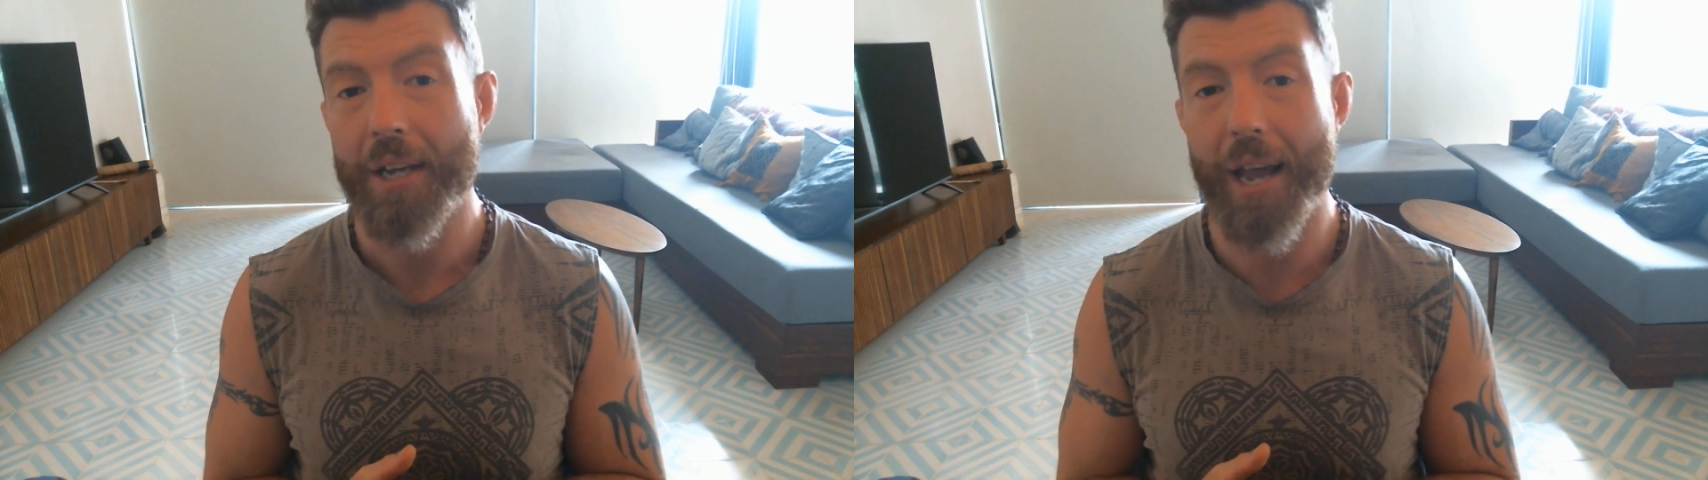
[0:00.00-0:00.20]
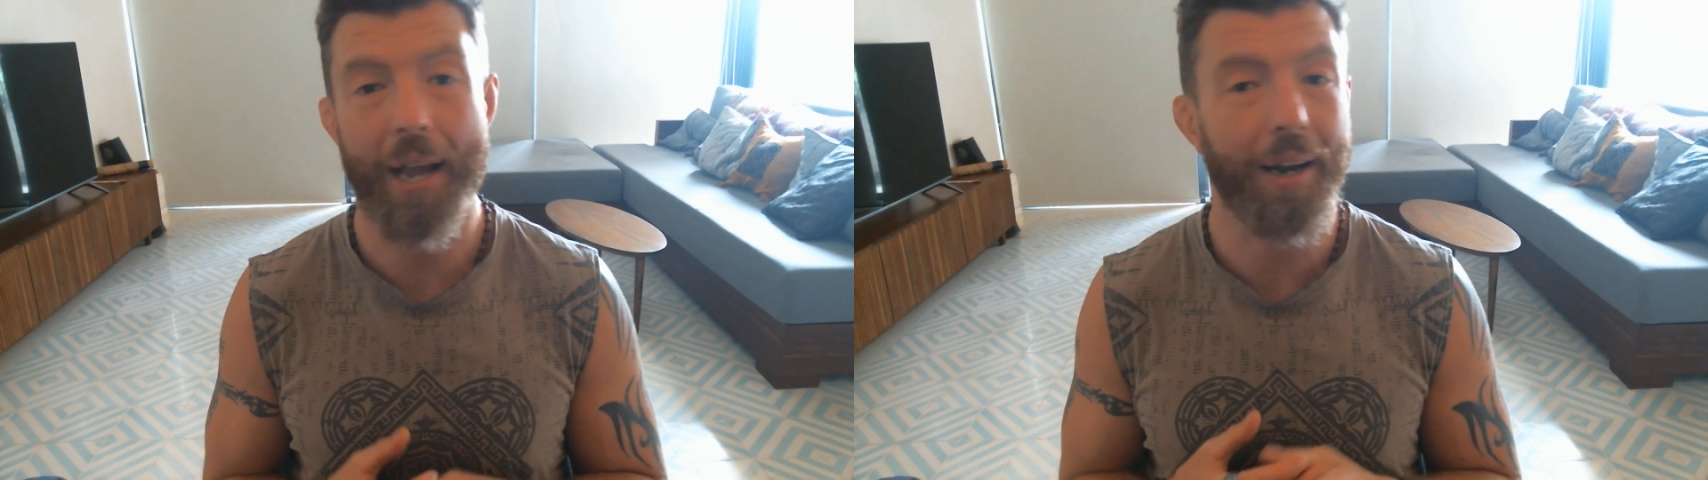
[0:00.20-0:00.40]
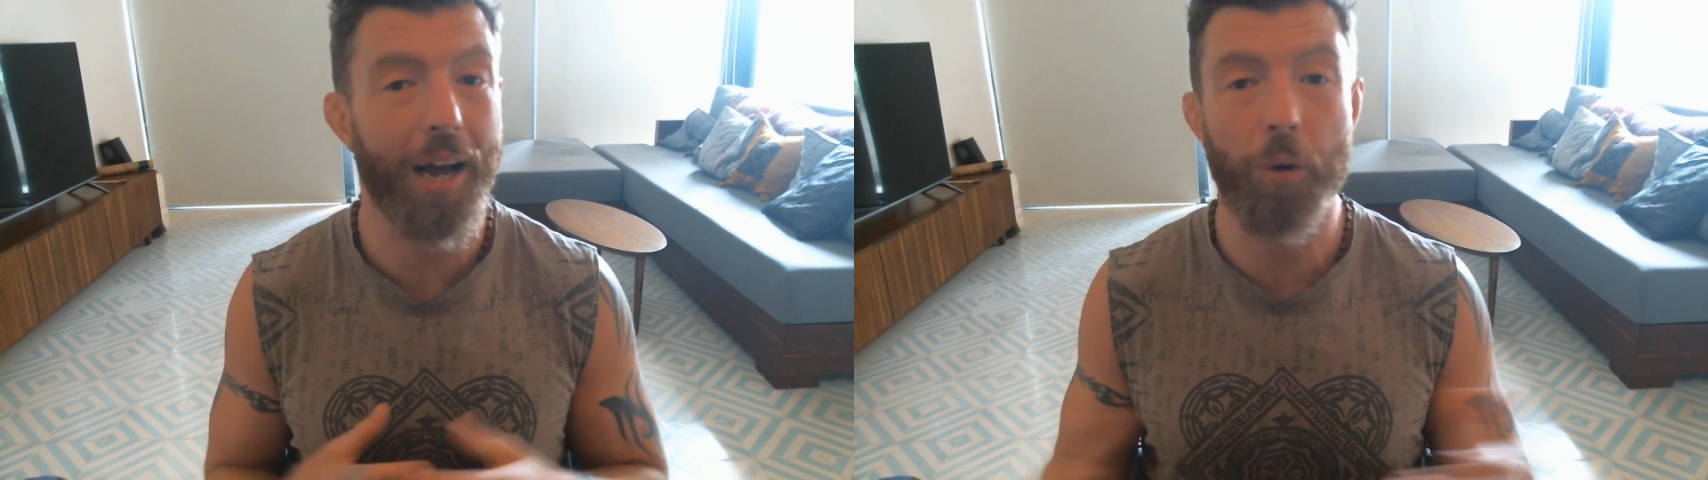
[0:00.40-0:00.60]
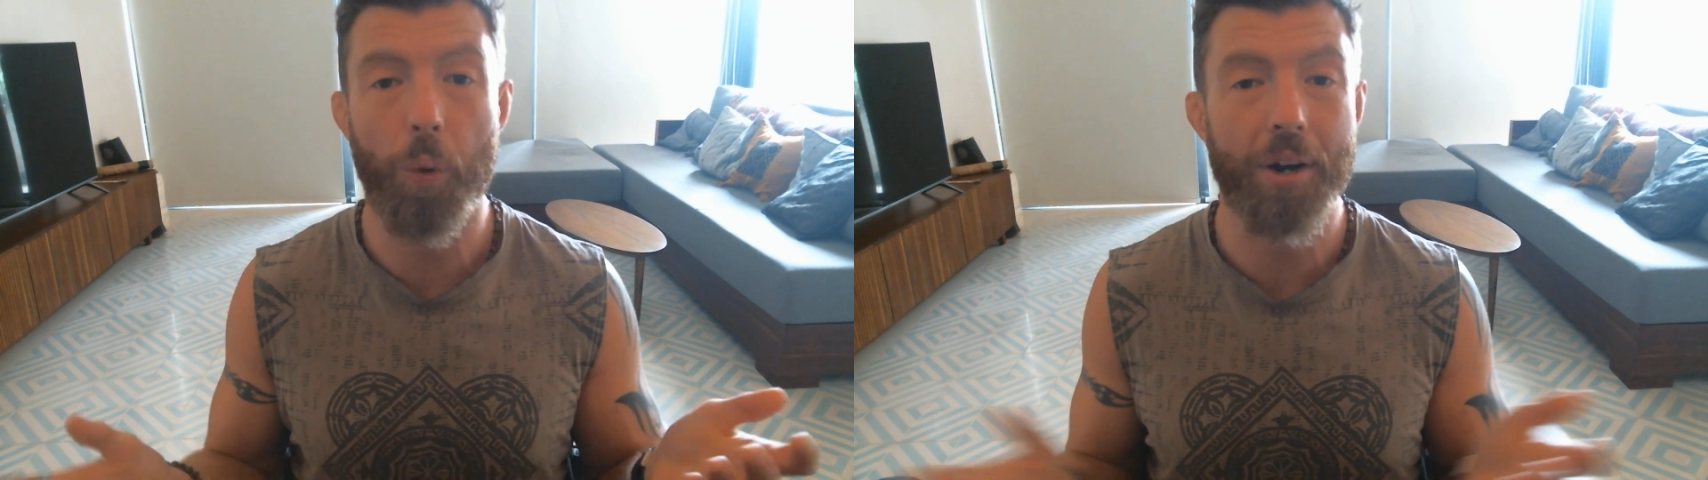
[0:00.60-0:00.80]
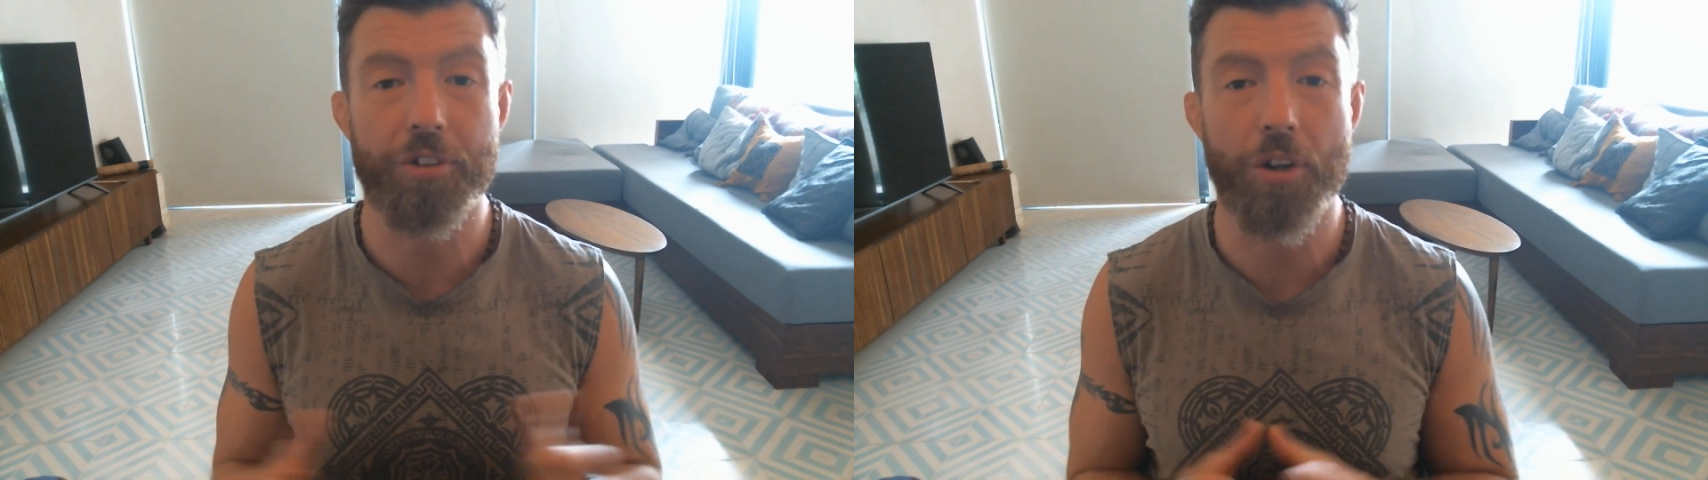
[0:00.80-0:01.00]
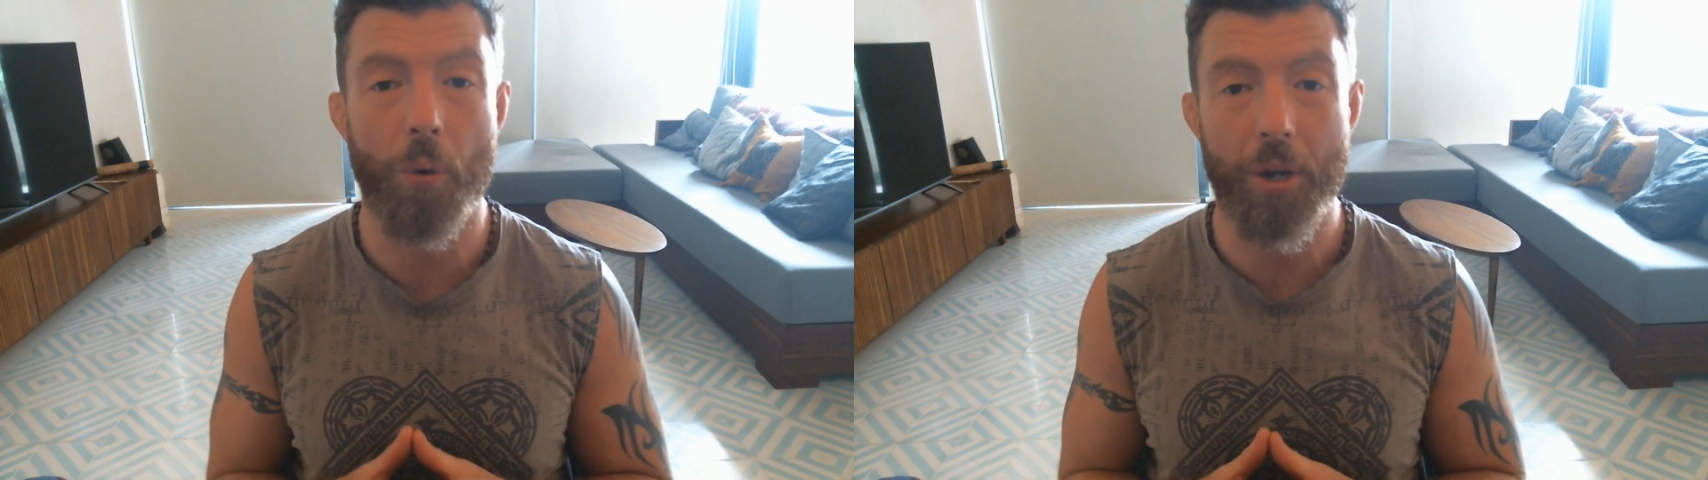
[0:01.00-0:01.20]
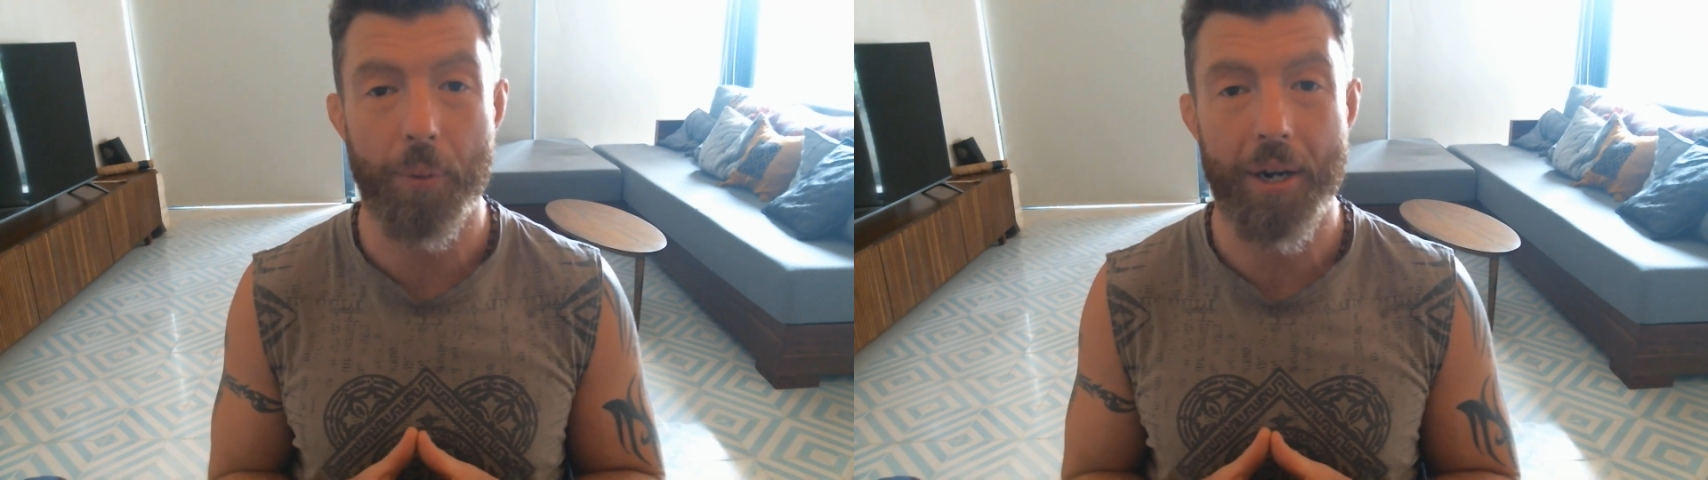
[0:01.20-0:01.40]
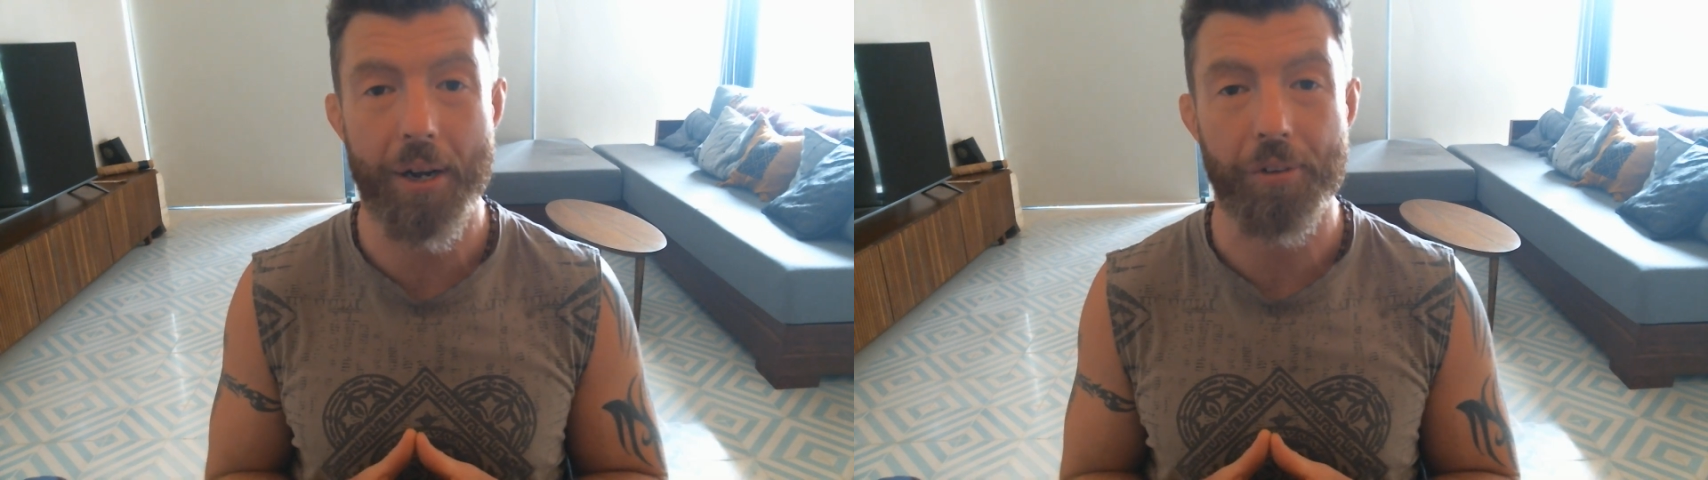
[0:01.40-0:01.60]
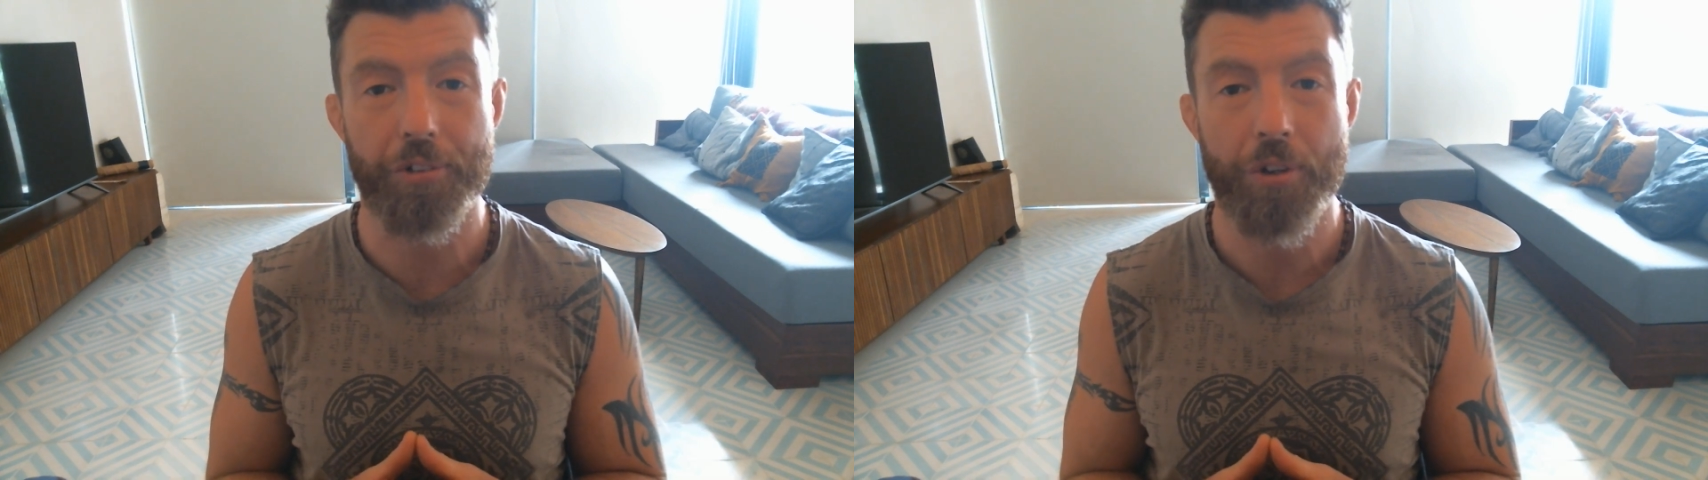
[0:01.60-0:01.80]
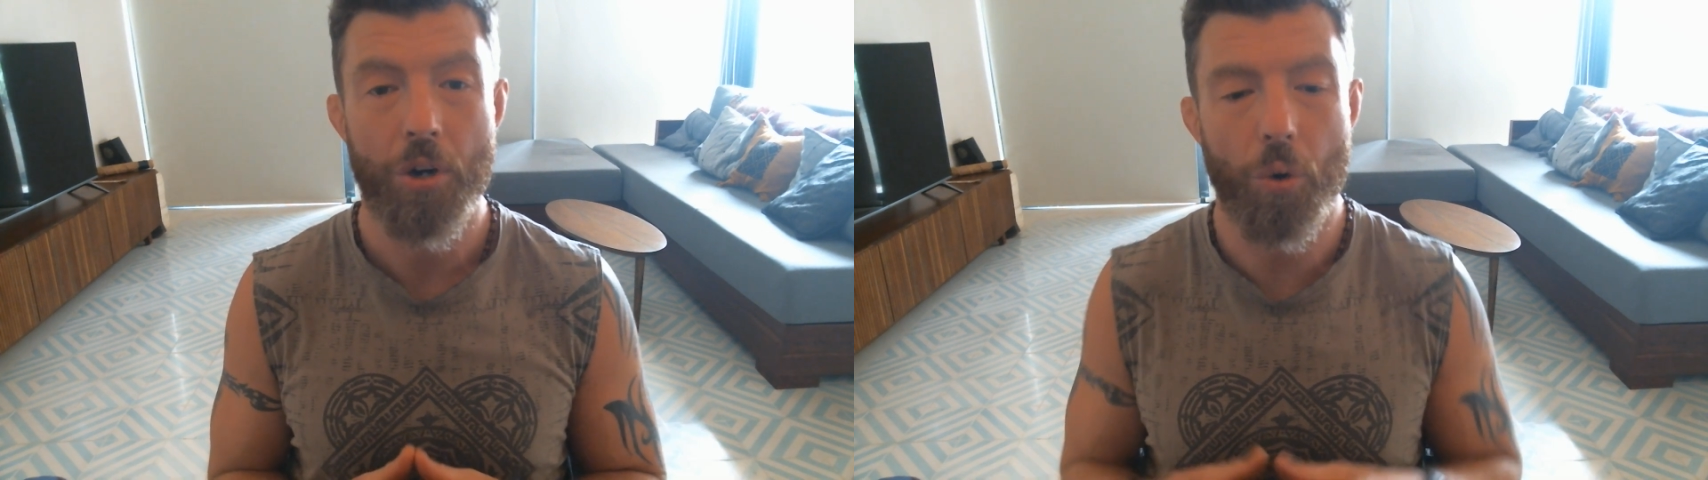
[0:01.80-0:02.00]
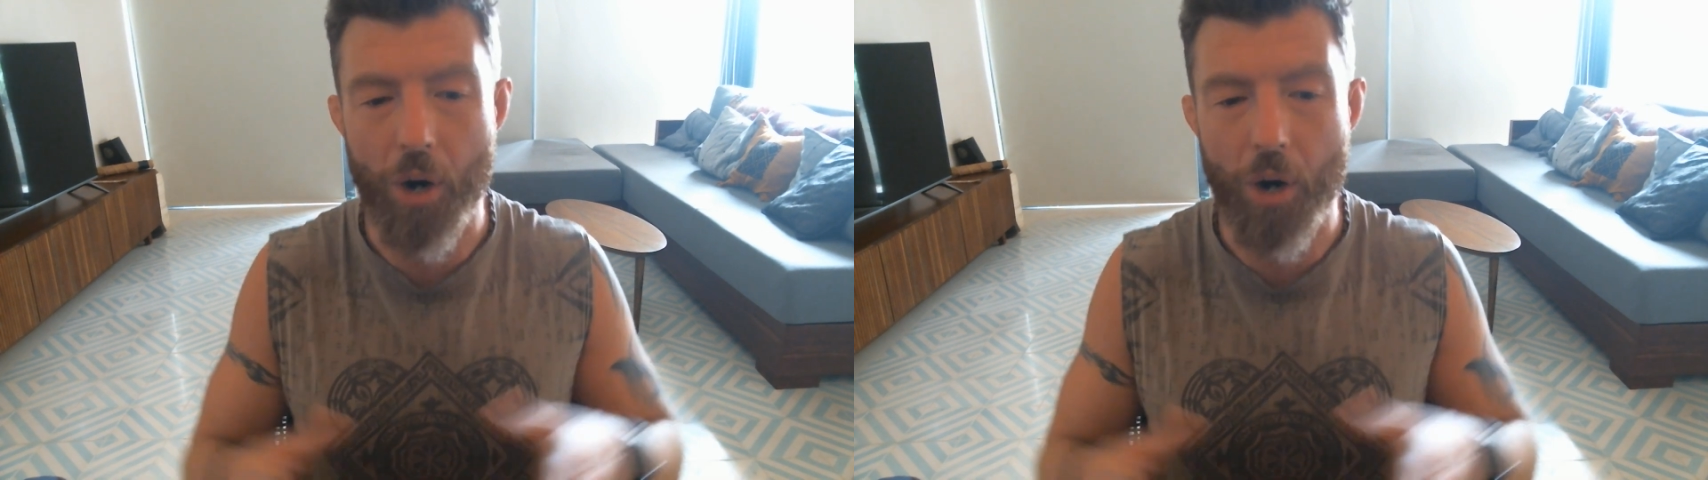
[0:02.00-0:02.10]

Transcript: and I don't want it to go anywhere else.